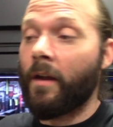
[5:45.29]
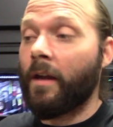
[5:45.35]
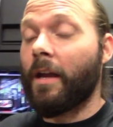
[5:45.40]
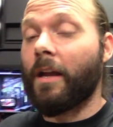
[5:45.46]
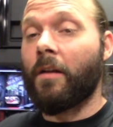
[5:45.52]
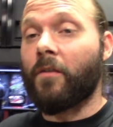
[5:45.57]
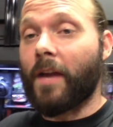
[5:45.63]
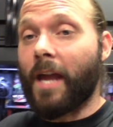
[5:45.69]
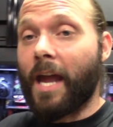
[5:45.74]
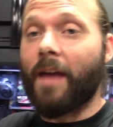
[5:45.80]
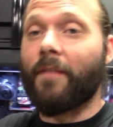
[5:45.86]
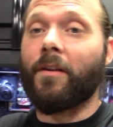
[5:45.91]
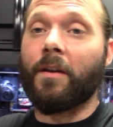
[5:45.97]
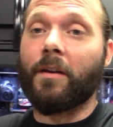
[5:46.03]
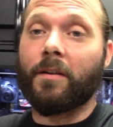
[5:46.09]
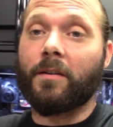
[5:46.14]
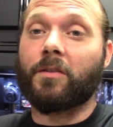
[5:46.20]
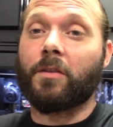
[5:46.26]
And if you
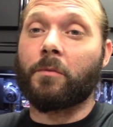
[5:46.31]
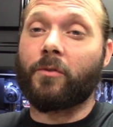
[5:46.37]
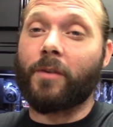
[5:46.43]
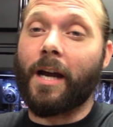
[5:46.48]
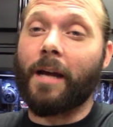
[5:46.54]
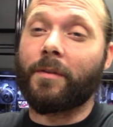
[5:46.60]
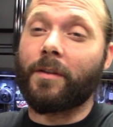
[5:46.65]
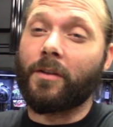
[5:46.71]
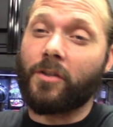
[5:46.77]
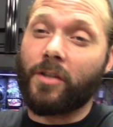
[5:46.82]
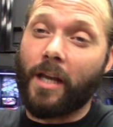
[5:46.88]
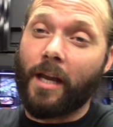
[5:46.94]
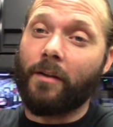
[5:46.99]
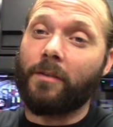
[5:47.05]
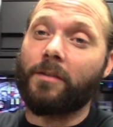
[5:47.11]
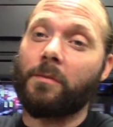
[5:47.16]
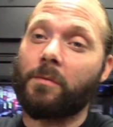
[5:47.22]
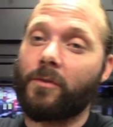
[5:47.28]
haven't, subscribe to
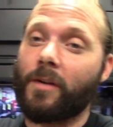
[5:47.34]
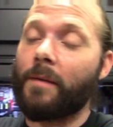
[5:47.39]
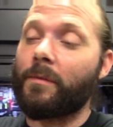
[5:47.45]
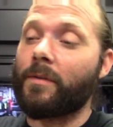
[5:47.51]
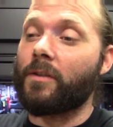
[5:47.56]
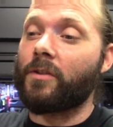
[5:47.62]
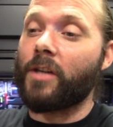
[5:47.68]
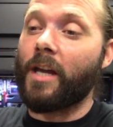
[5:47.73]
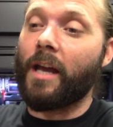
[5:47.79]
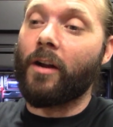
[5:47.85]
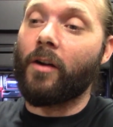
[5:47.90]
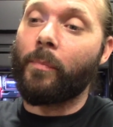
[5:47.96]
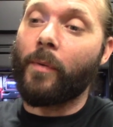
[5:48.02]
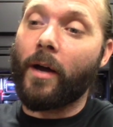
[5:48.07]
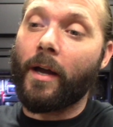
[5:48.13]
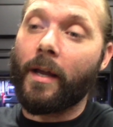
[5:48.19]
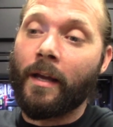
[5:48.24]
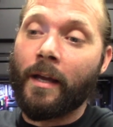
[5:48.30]
the channel,
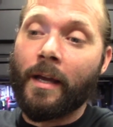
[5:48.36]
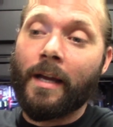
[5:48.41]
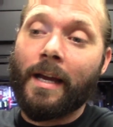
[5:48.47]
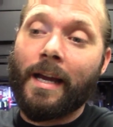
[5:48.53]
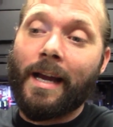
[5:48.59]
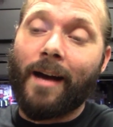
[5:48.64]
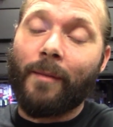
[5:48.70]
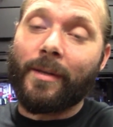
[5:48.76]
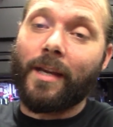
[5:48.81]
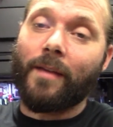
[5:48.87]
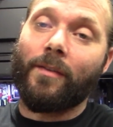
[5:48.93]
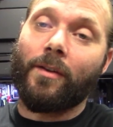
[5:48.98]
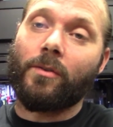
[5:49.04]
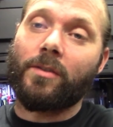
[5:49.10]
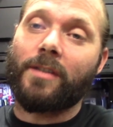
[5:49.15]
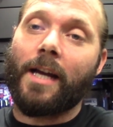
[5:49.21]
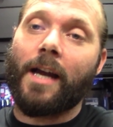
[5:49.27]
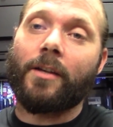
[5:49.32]
but I'll be giving
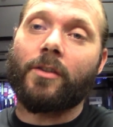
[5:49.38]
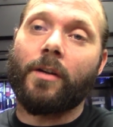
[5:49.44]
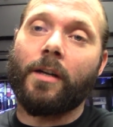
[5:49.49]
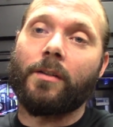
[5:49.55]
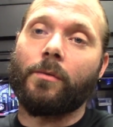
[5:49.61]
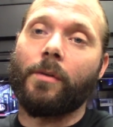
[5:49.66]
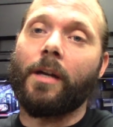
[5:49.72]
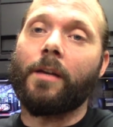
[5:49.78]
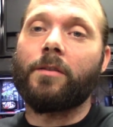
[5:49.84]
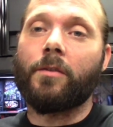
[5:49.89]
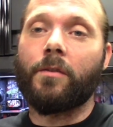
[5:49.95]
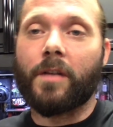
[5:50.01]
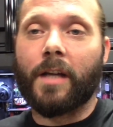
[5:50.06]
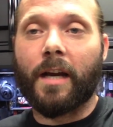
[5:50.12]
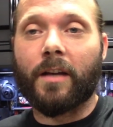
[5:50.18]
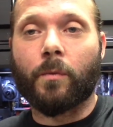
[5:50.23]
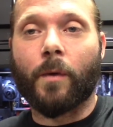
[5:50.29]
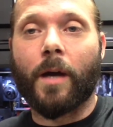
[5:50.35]
those stock trays away. So if you
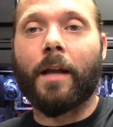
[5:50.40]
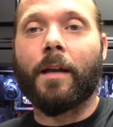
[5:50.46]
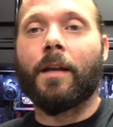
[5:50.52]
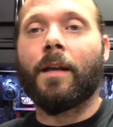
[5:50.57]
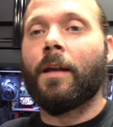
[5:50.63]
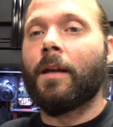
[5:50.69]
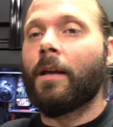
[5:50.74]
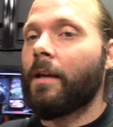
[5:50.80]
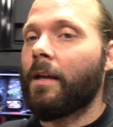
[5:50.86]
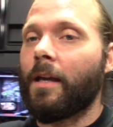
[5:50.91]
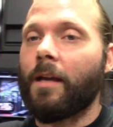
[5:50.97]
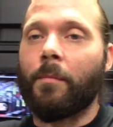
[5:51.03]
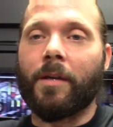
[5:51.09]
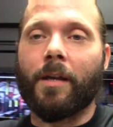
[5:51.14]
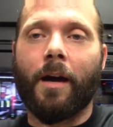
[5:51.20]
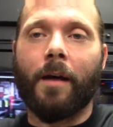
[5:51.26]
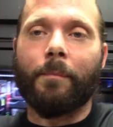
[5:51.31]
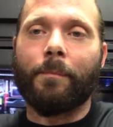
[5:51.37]
guys want, hit
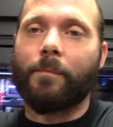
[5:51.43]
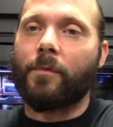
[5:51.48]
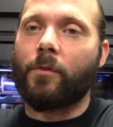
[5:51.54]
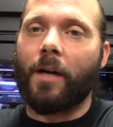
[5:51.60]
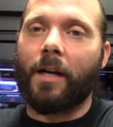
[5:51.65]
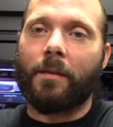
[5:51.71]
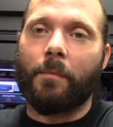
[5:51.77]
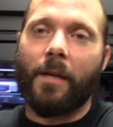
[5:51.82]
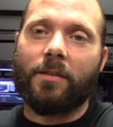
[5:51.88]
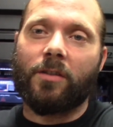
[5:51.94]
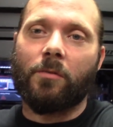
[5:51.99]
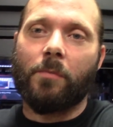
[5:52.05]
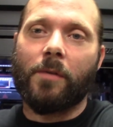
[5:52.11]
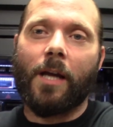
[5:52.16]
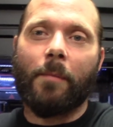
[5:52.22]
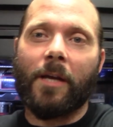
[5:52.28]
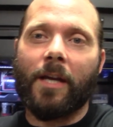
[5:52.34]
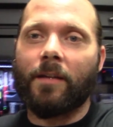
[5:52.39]
me up, direct message
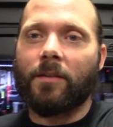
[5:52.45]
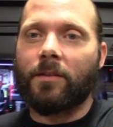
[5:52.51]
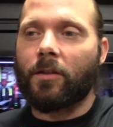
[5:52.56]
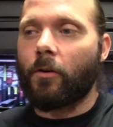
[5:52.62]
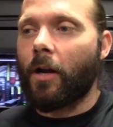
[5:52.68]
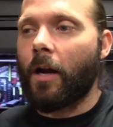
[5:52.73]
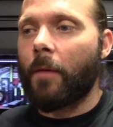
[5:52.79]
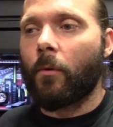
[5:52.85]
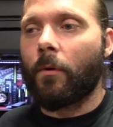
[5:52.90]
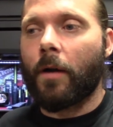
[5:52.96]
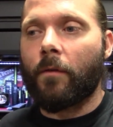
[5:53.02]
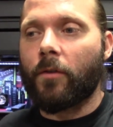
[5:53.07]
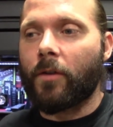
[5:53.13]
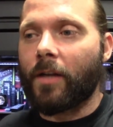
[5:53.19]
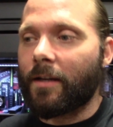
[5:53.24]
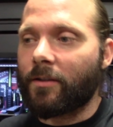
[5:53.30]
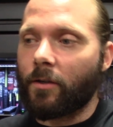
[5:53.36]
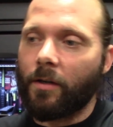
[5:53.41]
me on my Instagram or whatever,
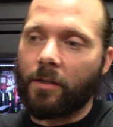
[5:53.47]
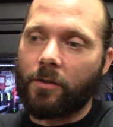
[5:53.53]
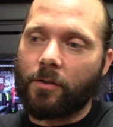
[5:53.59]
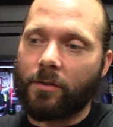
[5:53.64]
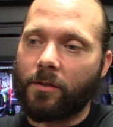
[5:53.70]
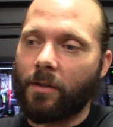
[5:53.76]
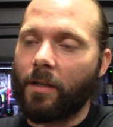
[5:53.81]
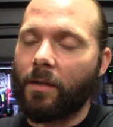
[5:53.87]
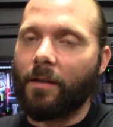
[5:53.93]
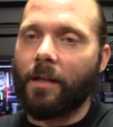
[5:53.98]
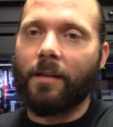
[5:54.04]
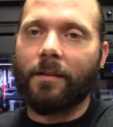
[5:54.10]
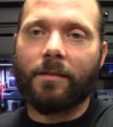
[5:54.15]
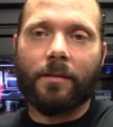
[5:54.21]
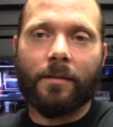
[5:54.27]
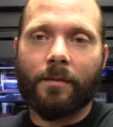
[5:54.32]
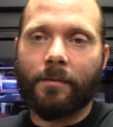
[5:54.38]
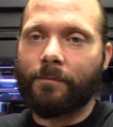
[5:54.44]
you guys are interested in
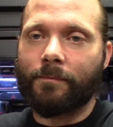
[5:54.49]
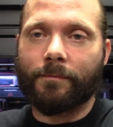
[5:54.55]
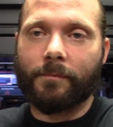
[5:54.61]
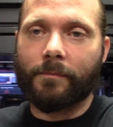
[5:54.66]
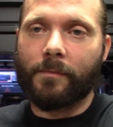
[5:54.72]
these.